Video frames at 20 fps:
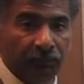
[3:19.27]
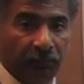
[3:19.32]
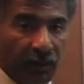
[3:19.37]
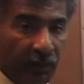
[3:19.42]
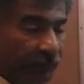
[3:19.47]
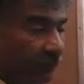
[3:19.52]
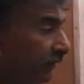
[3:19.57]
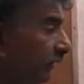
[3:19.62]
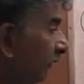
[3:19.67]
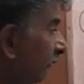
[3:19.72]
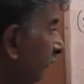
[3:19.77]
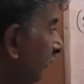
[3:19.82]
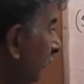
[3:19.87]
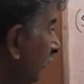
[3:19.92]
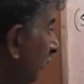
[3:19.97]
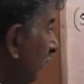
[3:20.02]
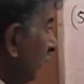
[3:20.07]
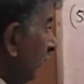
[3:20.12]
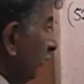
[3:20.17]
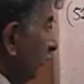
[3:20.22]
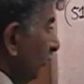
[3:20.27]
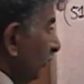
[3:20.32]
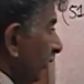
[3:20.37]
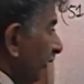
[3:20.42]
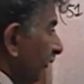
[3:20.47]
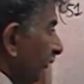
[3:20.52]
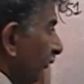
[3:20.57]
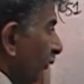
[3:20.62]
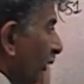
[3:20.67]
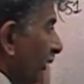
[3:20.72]
positive. So
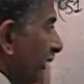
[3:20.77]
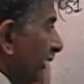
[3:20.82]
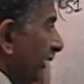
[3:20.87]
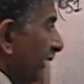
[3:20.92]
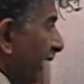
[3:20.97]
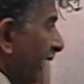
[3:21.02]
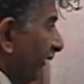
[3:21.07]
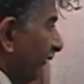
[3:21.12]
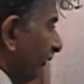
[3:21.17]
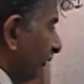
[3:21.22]
this quantity x